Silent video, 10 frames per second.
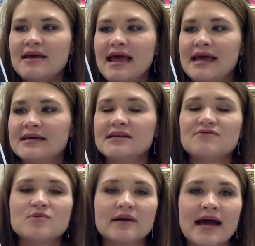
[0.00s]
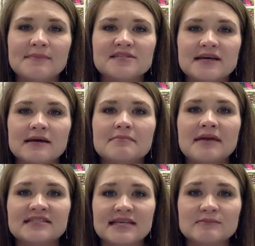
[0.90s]
And if you were absent,
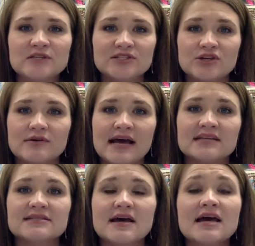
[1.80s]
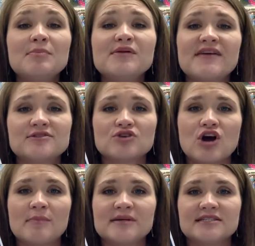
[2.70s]
my substitute has a couple of extra
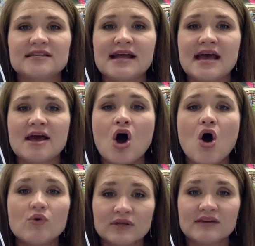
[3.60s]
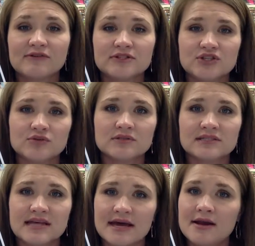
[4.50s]
copies today, only for students
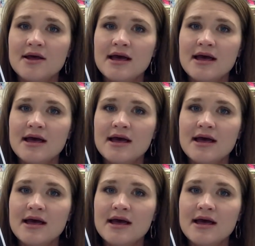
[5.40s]
that